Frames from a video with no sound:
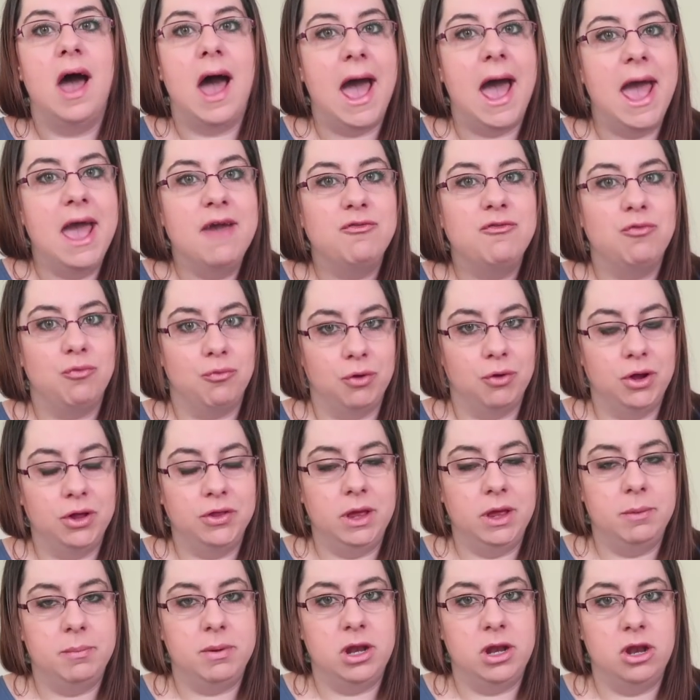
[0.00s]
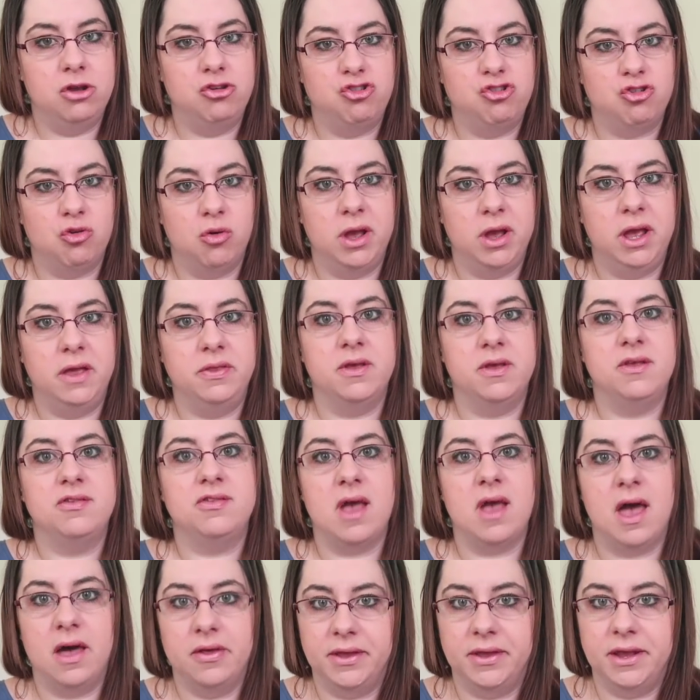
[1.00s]
I've really been enjoying
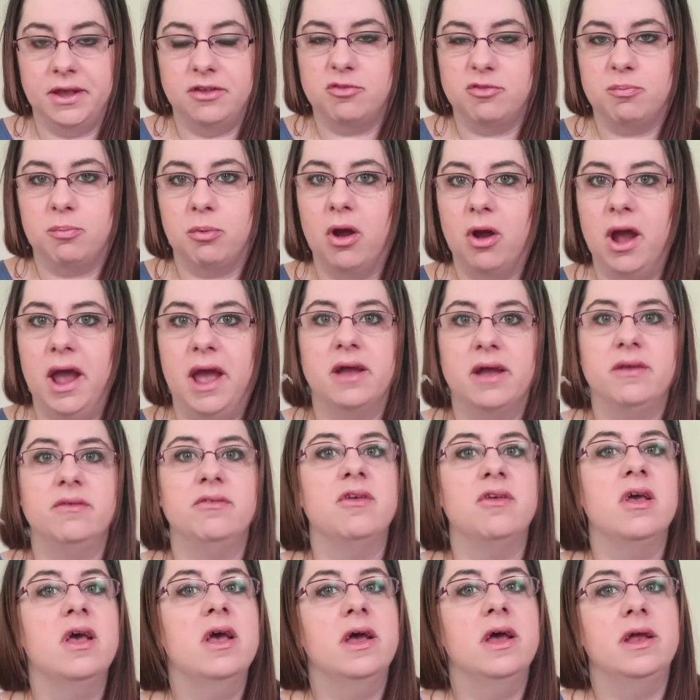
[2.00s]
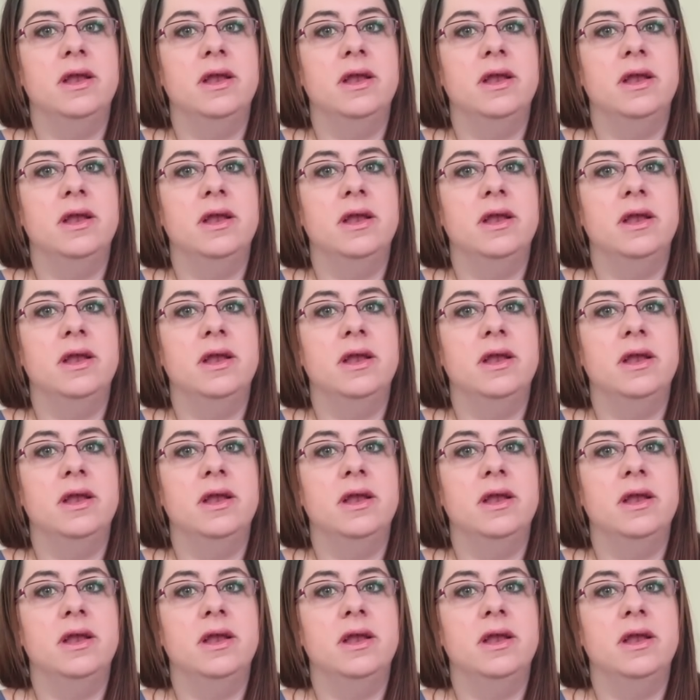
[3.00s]
this Ellie's brand.